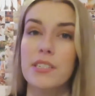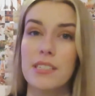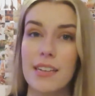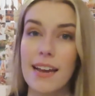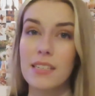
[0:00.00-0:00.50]
which
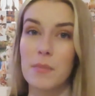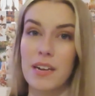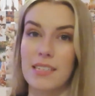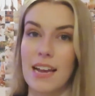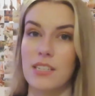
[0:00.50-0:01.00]
is nice
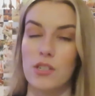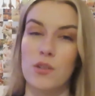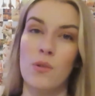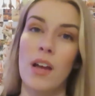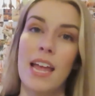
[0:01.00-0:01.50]
because I
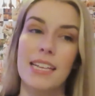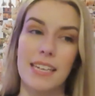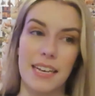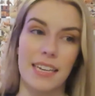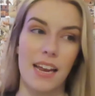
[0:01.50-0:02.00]
do
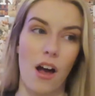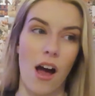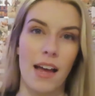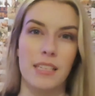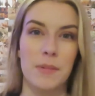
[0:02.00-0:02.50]
tend to get
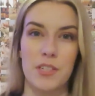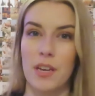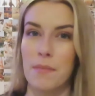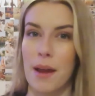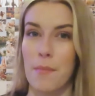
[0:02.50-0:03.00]
hot,
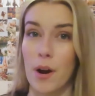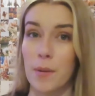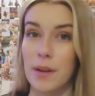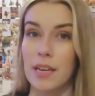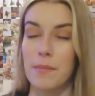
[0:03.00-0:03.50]
especially in my
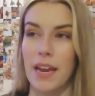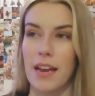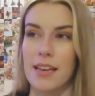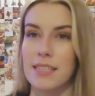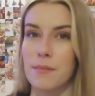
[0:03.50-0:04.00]
apartment,
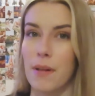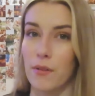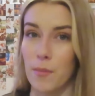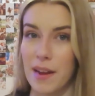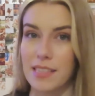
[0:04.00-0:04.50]
because my
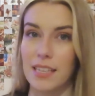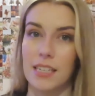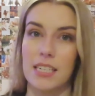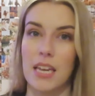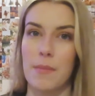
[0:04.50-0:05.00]
roommates
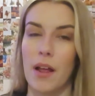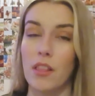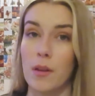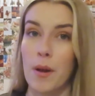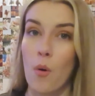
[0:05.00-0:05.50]
like to keep it
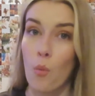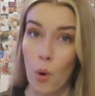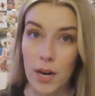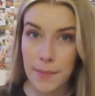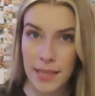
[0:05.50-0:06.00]
a little bit
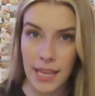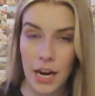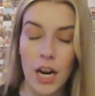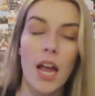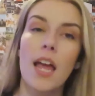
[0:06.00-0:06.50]
warm in
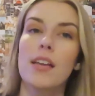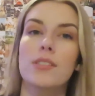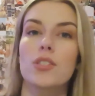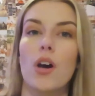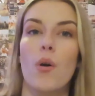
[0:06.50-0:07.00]
there.
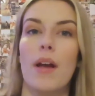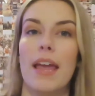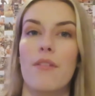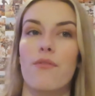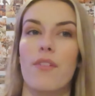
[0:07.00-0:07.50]
So
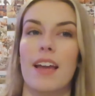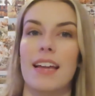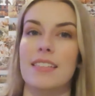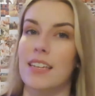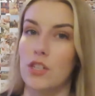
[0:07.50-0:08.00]
if
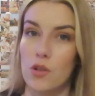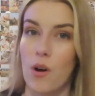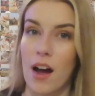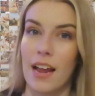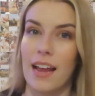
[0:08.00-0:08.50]
it's like
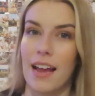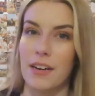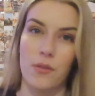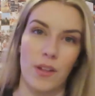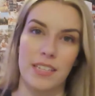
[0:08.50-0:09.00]
too hot,
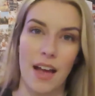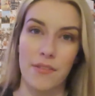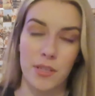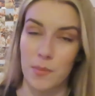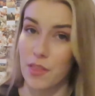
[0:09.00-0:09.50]
I don't like to
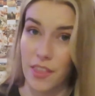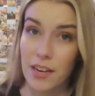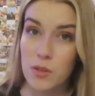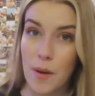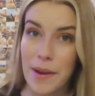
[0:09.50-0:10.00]
have super
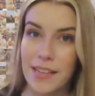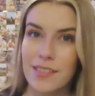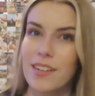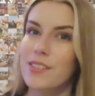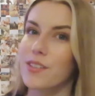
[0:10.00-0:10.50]
thick
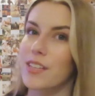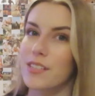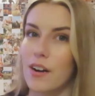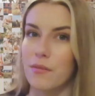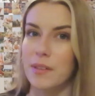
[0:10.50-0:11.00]
sweatpants on, so
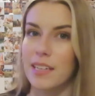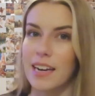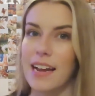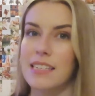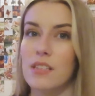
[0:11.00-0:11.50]
these are really
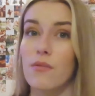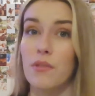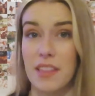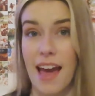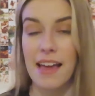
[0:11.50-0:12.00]
nice
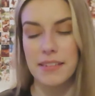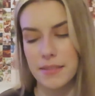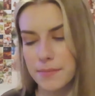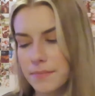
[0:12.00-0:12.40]
for that.